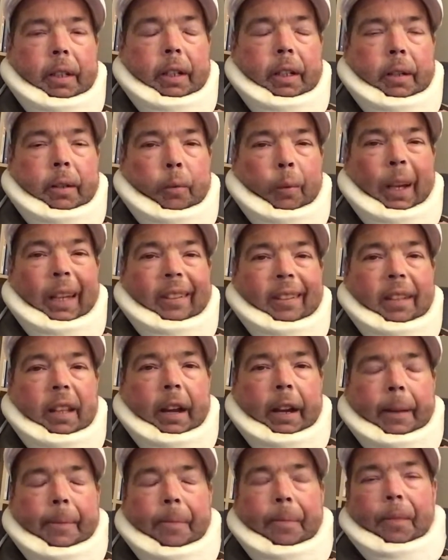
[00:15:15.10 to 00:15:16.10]

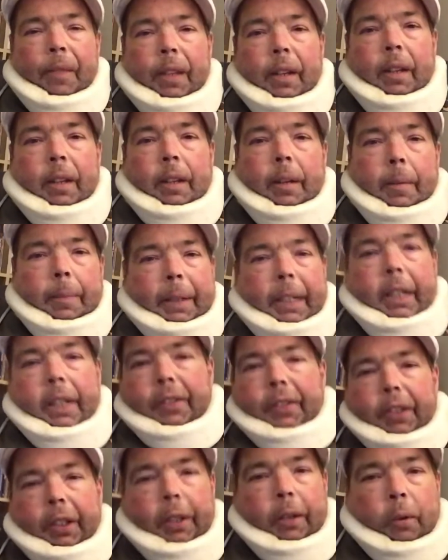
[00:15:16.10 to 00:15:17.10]
waistline,
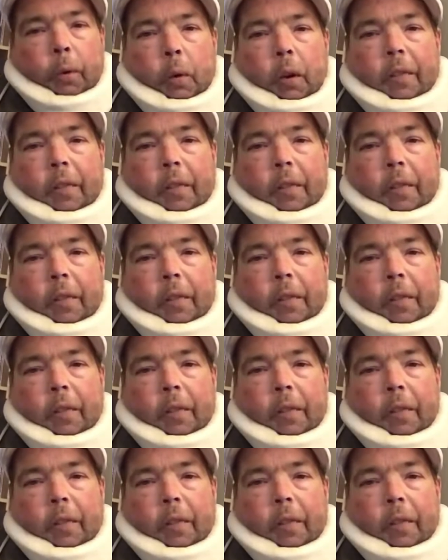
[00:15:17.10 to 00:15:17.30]
because of your